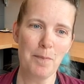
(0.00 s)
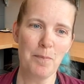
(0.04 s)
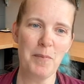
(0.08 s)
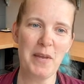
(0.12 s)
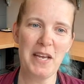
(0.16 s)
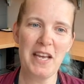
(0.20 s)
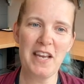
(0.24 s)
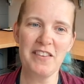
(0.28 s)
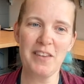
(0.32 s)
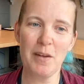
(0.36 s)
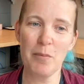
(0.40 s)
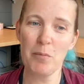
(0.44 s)

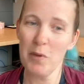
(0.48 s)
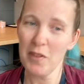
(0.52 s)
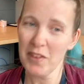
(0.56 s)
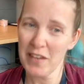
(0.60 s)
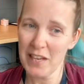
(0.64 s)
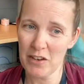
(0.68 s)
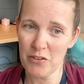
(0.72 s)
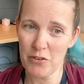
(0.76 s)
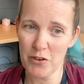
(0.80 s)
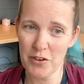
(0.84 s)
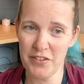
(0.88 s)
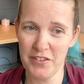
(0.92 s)
because I'm
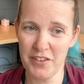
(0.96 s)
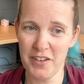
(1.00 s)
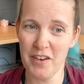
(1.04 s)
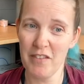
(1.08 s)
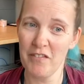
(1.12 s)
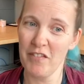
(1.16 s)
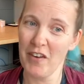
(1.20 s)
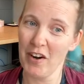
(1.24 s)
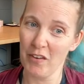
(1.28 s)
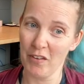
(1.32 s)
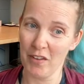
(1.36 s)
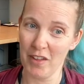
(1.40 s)
really interested
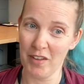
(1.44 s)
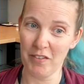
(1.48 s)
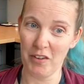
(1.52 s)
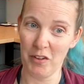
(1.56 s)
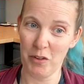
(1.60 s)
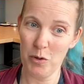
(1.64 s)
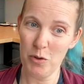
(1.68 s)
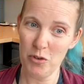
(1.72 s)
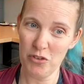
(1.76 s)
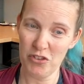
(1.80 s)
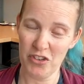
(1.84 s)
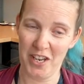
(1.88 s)
in viral
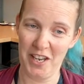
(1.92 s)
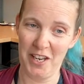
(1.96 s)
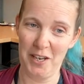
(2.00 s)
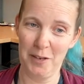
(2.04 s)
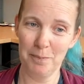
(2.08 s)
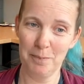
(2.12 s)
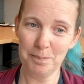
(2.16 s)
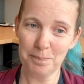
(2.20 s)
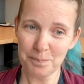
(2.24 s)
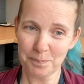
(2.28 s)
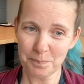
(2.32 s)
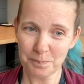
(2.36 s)

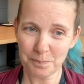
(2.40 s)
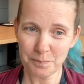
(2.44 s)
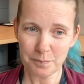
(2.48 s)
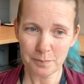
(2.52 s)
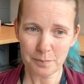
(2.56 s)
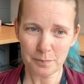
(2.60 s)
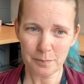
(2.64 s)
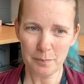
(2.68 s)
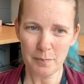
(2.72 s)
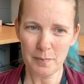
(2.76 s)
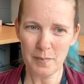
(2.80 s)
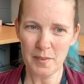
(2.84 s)
evolution.
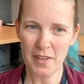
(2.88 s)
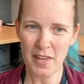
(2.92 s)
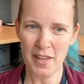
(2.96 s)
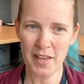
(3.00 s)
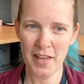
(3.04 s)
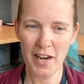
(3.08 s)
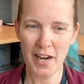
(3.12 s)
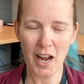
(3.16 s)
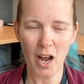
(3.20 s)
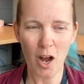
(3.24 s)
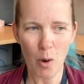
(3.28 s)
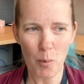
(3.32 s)

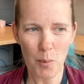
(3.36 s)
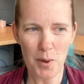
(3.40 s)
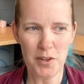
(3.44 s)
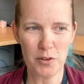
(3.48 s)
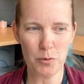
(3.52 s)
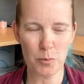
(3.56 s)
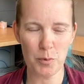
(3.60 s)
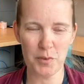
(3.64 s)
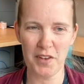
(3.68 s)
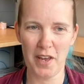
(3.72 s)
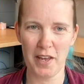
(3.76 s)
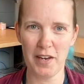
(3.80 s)
And I
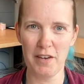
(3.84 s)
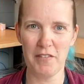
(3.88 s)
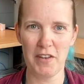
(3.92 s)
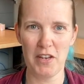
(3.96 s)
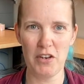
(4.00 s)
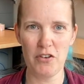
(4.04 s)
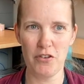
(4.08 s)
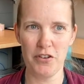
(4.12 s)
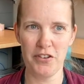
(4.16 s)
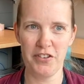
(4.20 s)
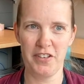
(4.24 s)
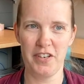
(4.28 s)
always was kind of
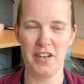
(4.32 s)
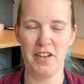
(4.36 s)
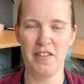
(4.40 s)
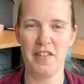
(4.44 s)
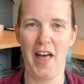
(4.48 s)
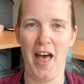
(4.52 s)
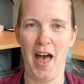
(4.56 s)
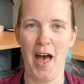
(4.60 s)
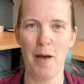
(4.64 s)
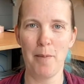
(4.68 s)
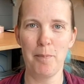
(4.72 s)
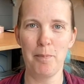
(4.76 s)
interested in
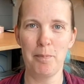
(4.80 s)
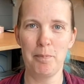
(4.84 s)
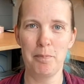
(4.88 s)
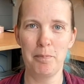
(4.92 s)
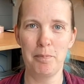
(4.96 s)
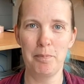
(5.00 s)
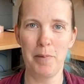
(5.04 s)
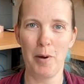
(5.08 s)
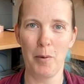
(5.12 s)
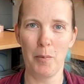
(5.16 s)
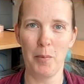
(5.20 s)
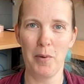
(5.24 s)
that.
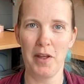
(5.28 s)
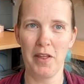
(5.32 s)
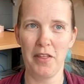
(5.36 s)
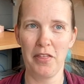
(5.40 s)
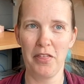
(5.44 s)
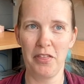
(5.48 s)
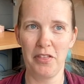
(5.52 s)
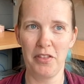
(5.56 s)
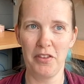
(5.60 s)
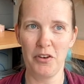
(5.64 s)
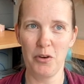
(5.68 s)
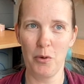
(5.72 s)
But
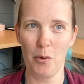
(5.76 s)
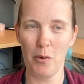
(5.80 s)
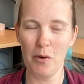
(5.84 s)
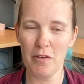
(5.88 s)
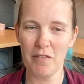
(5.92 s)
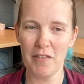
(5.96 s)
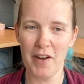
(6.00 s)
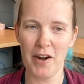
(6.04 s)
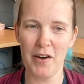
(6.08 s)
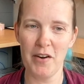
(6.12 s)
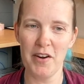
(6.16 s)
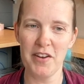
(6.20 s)
with
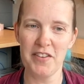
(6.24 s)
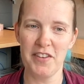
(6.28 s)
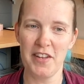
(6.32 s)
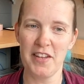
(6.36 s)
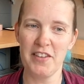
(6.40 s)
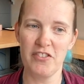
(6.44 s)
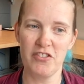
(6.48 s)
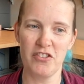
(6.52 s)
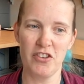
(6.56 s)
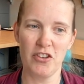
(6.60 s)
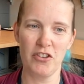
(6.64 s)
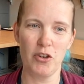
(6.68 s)
norovirus,
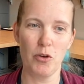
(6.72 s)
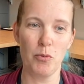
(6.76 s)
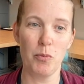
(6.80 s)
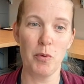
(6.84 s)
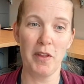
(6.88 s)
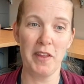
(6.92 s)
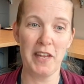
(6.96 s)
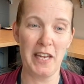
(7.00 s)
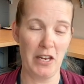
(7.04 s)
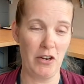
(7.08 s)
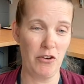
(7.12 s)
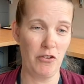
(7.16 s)
it's just a
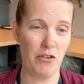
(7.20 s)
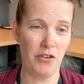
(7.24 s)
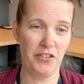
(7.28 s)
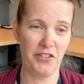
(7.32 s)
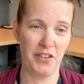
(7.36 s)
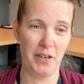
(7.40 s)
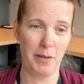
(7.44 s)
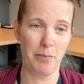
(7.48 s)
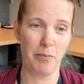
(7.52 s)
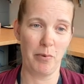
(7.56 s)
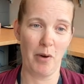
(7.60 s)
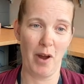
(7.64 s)
really
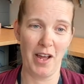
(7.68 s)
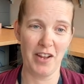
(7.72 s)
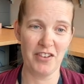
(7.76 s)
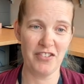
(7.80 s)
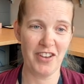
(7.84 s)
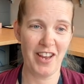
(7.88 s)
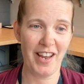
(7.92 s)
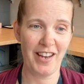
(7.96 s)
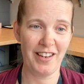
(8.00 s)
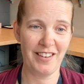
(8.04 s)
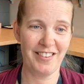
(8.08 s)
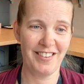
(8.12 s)
interesting
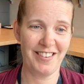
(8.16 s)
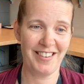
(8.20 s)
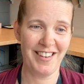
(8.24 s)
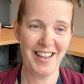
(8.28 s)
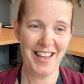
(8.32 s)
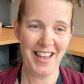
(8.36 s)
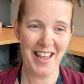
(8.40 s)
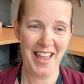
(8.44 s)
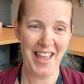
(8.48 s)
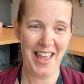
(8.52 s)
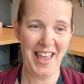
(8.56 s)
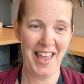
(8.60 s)
project
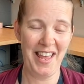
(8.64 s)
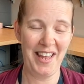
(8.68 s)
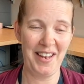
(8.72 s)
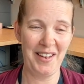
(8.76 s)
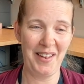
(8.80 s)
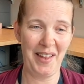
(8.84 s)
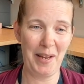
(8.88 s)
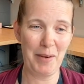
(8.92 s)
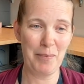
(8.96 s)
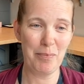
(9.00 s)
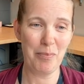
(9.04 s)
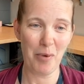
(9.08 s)

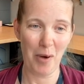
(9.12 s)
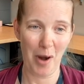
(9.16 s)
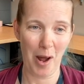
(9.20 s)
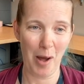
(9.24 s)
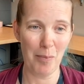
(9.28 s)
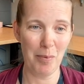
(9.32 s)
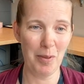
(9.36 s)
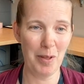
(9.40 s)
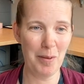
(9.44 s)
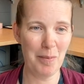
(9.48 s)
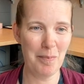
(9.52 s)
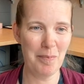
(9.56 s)
and
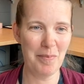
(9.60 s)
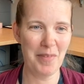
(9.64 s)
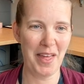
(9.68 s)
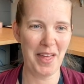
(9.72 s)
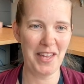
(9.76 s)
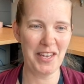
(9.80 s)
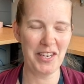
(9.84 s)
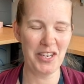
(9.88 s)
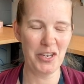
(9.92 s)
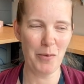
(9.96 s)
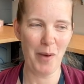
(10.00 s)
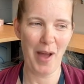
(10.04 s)
problem
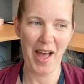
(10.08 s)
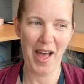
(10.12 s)
that you